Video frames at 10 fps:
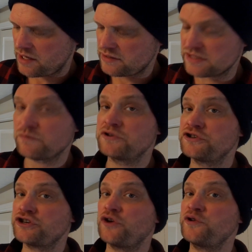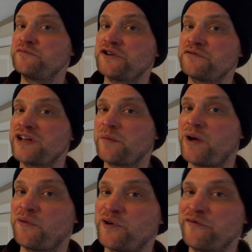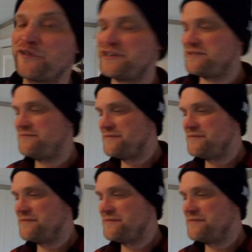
just want to show you. Don't take my word for it.